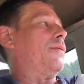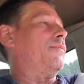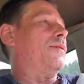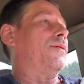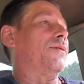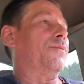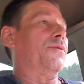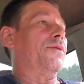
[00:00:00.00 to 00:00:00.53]
up
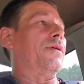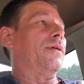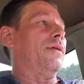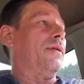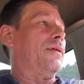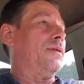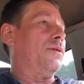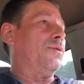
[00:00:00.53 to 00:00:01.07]
this morning
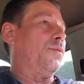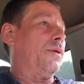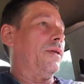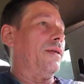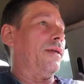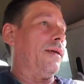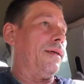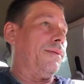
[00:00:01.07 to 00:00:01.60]
and
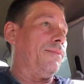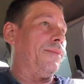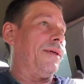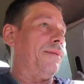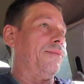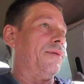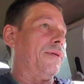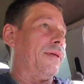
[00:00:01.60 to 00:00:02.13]
29
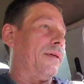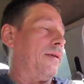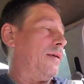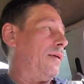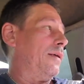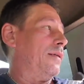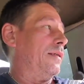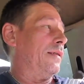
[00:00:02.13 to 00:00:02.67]
people had
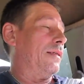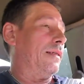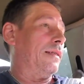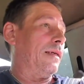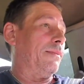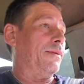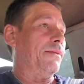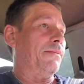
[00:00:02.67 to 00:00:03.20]

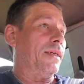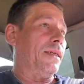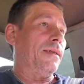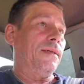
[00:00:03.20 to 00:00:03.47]
unsubscribed me.